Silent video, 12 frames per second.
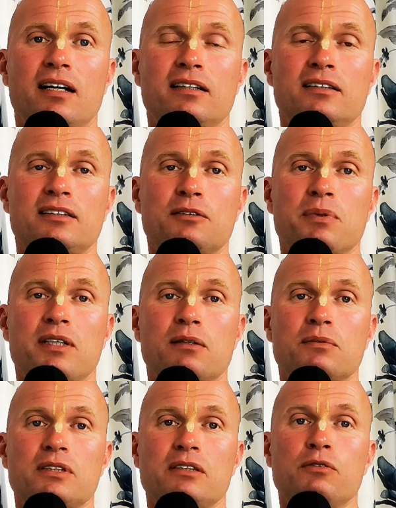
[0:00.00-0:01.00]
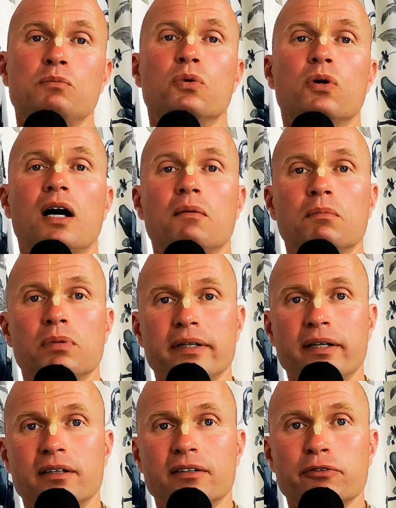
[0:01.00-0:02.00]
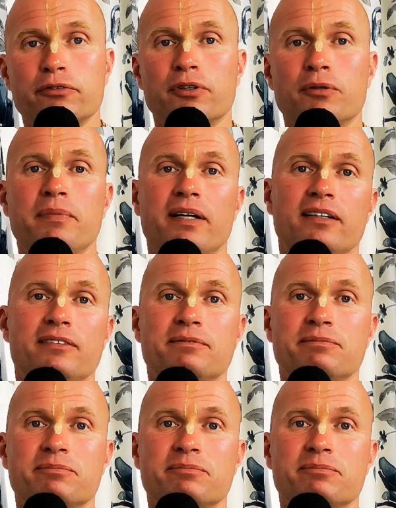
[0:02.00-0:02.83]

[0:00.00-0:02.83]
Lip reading: And it becomes even more humbling for the men.